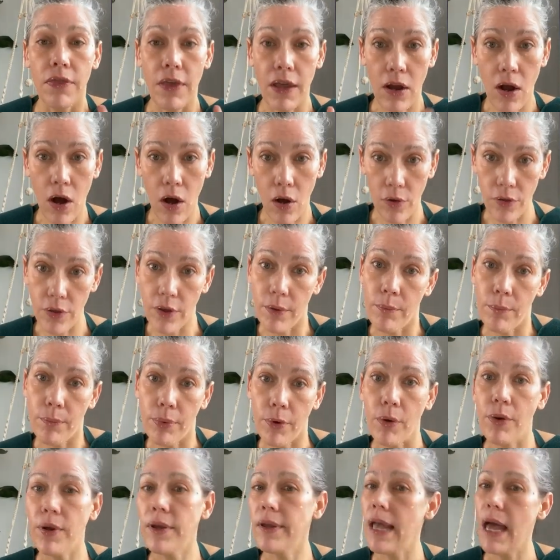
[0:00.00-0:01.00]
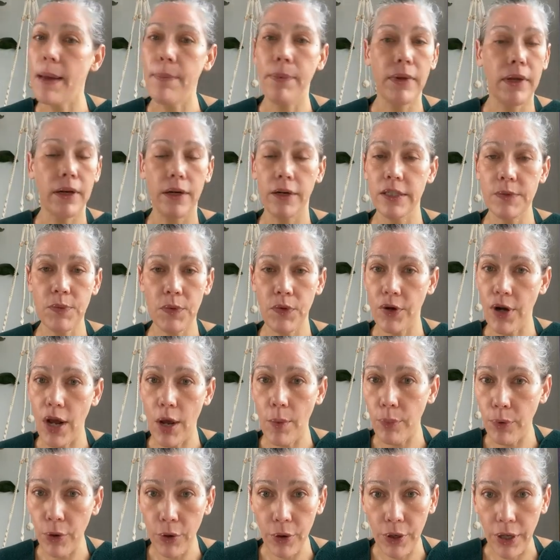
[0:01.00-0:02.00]
They call them broken capillaries, but they're
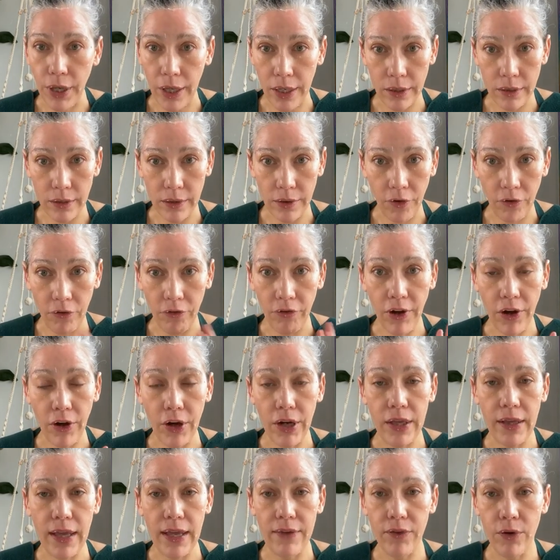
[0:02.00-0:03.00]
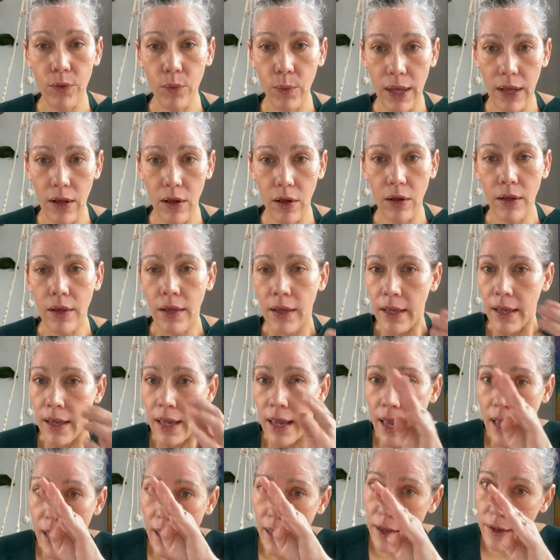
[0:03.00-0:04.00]
not broken. They're very alive and well.
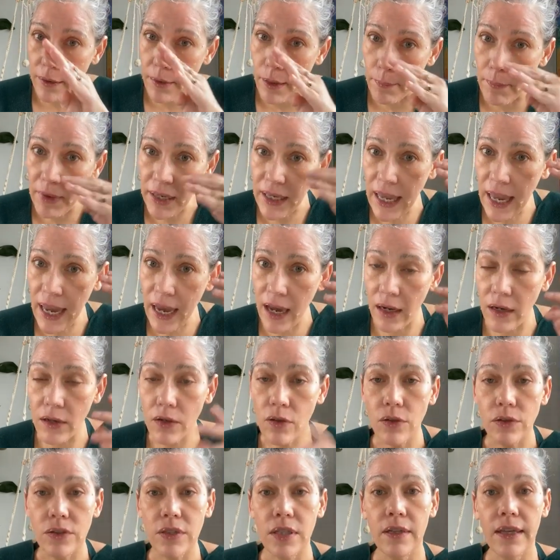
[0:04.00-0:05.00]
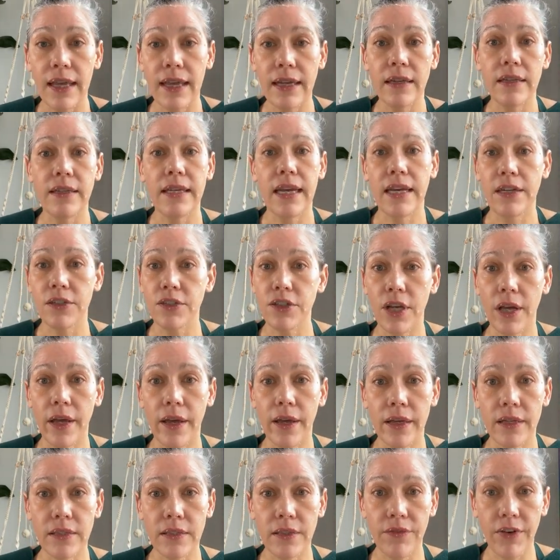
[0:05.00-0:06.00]
And mechanical
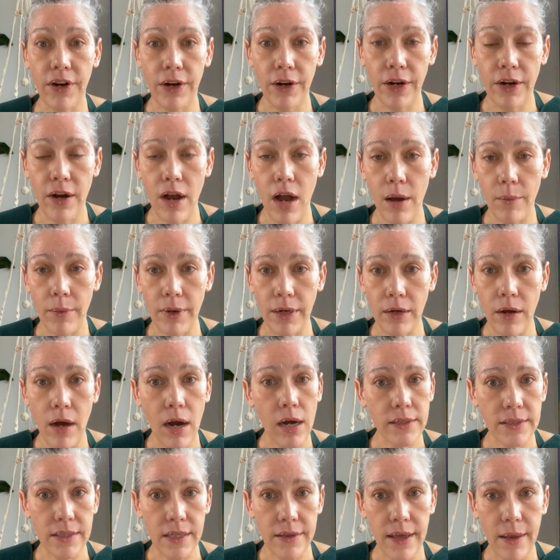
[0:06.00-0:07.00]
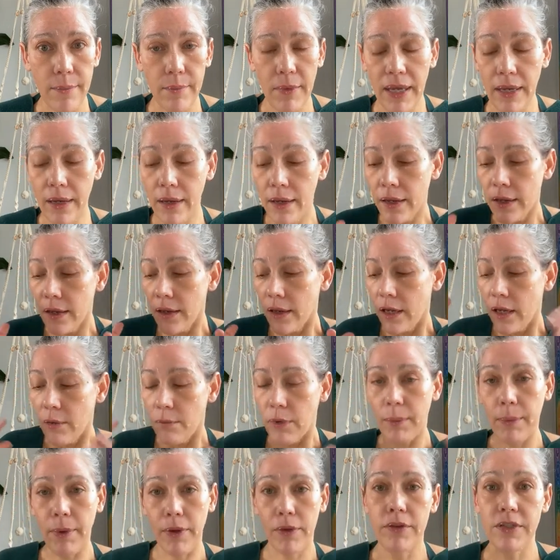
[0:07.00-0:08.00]
telangiectasia is a very common cause of them. Like
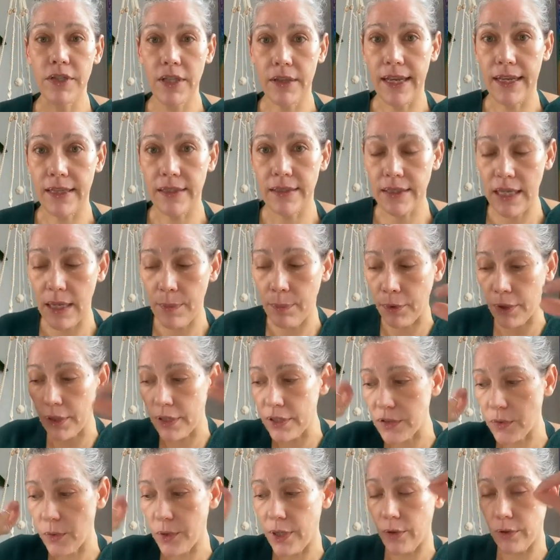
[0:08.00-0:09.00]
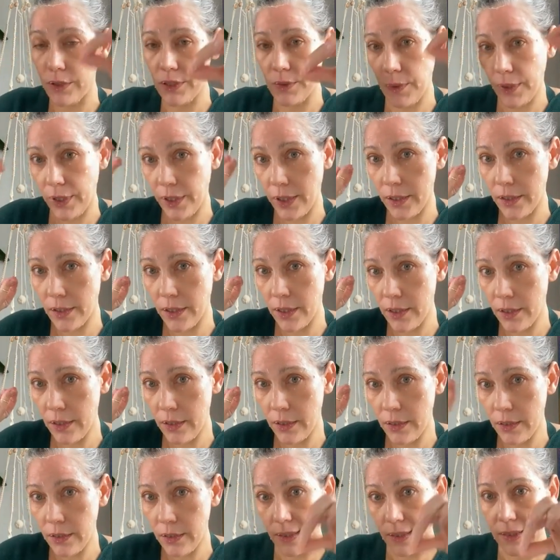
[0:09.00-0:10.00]
my brother's a landscaper and he's always wearing
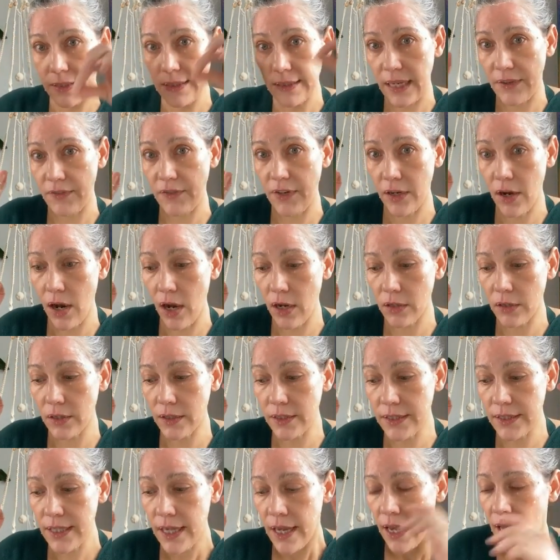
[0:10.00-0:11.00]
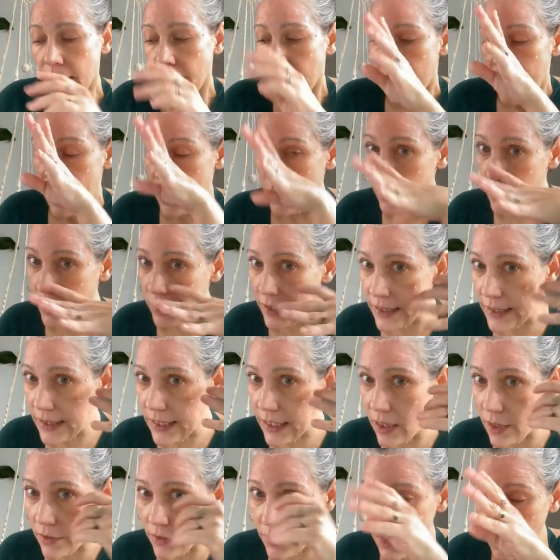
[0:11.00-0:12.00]
safety goggles. And you can
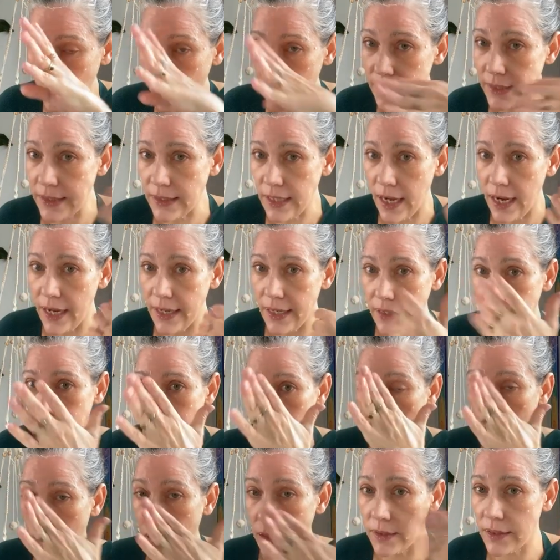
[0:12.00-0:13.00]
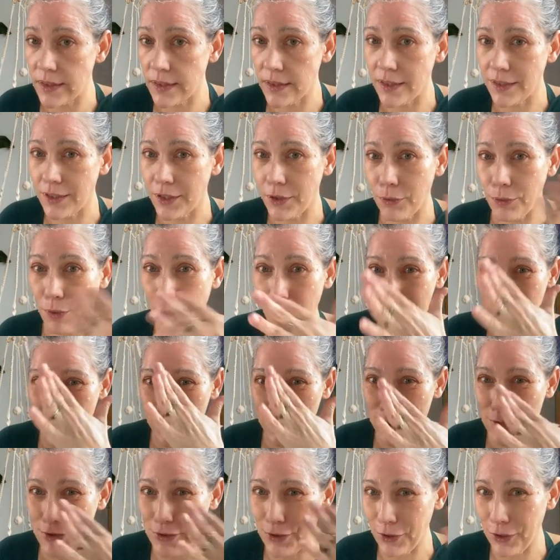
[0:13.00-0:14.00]
see on this one side, he's constantly
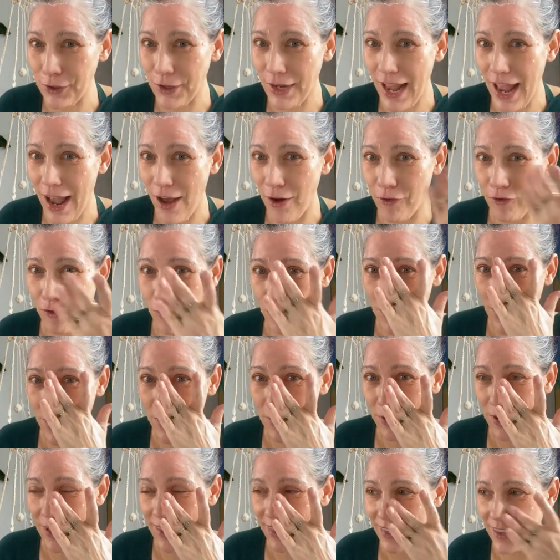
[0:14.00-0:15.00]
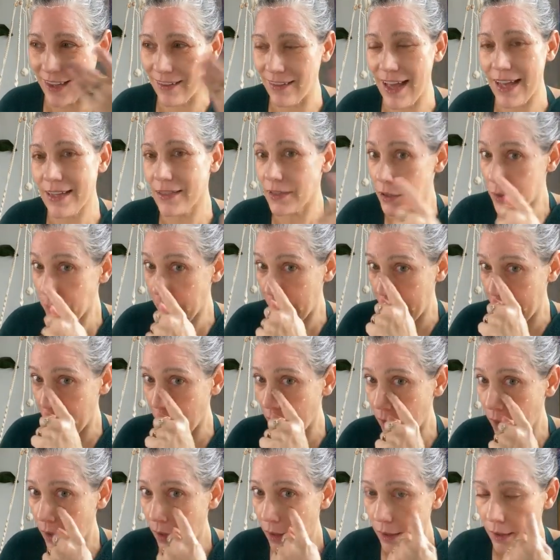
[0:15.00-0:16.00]
rubbing dirt out from underneath the glasses right
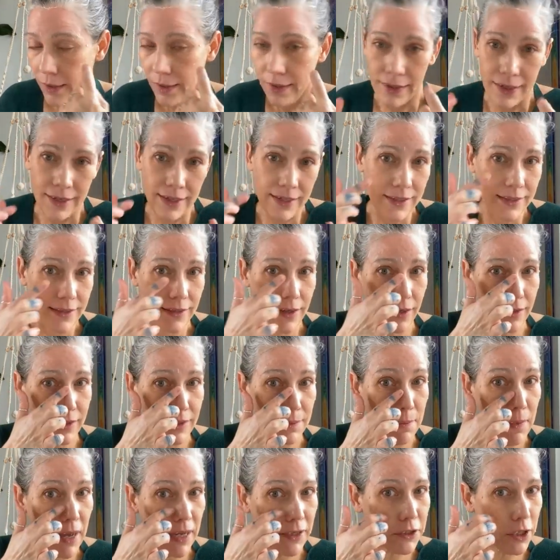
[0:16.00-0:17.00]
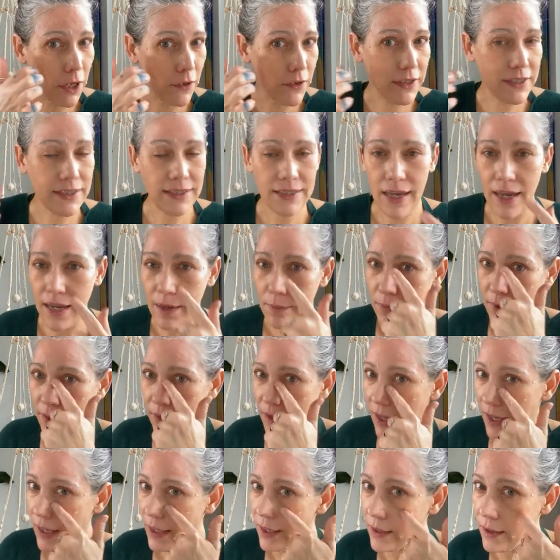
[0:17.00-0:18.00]
here. It's not as much on this side,
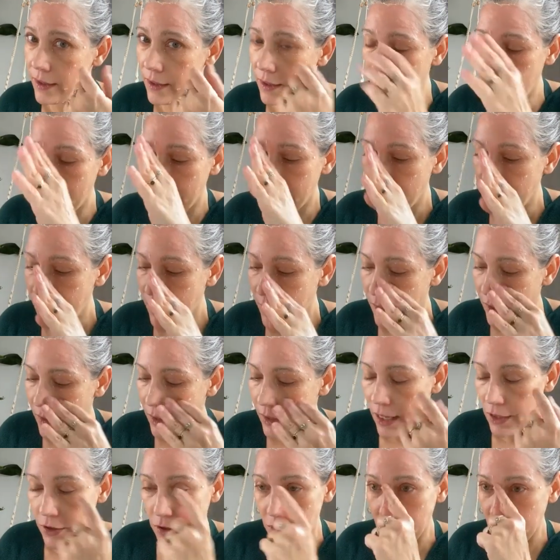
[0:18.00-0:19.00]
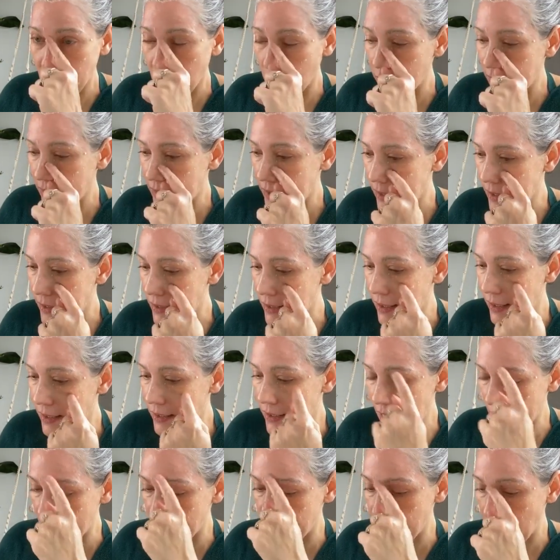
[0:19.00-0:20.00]
but like, and you can totally see it's the
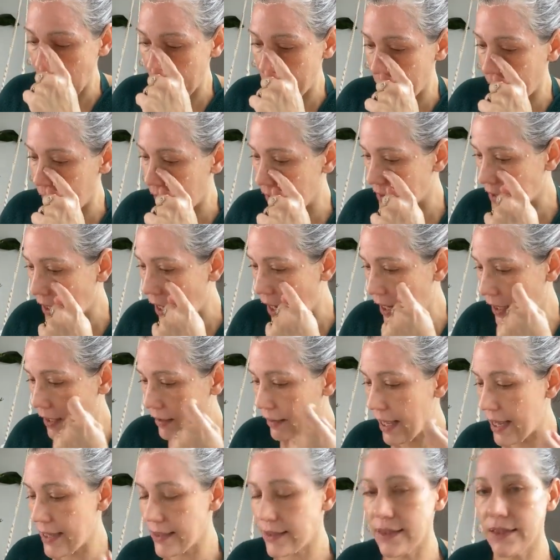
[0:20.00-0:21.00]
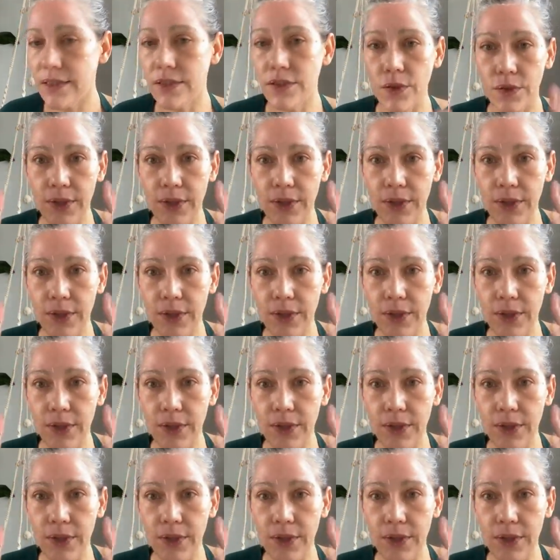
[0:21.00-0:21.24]
exact shape of his eyeglasses.